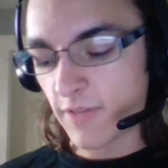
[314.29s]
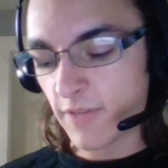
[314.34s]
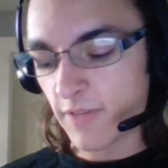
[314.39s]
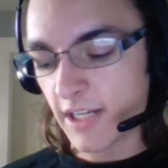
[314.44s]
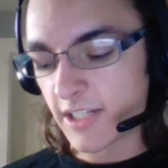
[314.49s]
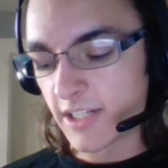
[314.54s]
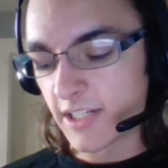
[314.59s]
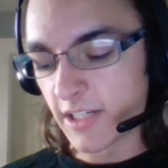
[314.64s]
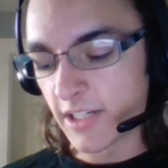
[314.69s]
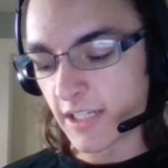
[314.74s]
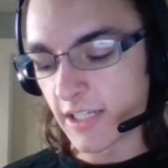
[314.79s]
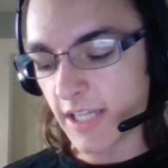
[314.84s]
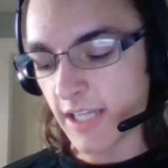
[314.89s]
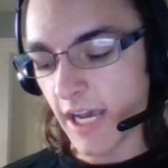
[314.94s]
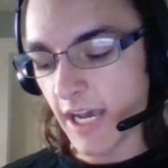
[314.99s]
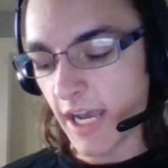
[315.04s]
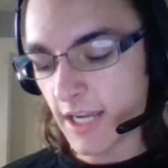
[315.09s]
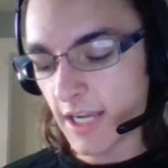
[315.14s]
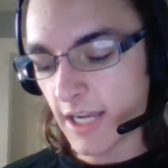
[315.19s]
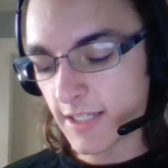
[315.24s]
rushing
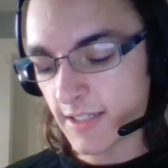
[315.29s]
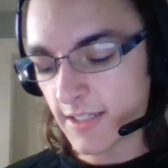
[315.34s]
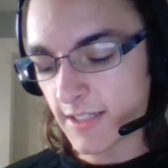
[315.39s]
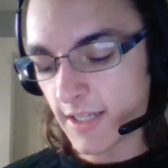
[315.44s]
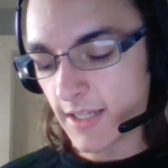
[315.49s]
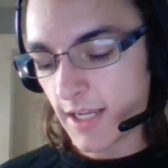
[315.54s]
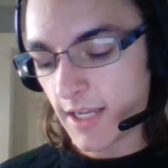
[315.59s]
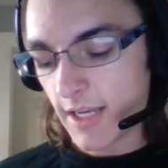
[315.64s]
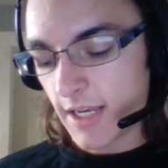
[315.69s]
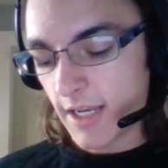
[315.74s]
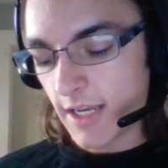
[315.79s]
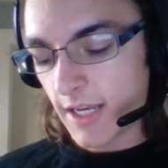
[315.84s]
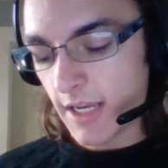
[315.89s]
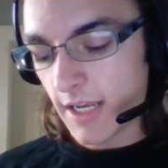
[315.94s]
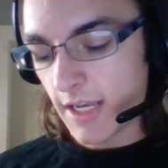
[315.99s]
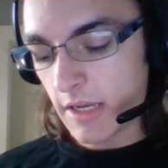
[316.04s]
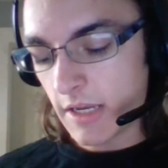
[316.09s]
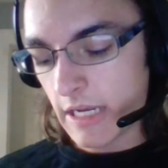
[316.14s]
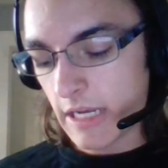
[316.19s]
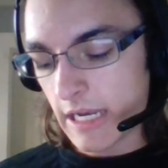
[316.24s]
attacks,
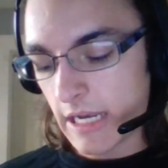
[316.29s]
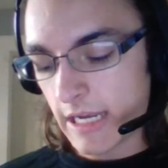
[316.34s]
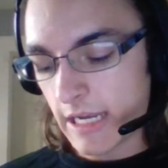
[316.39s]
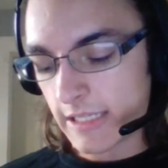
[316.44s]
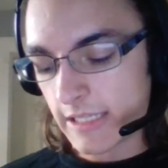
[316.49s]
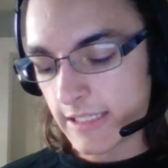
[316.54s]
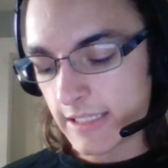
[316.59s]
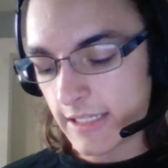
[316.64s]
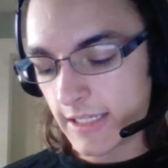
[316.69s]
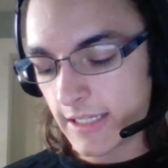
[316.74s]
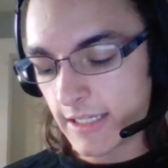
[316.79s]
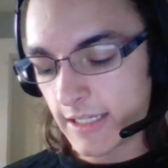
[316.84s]
and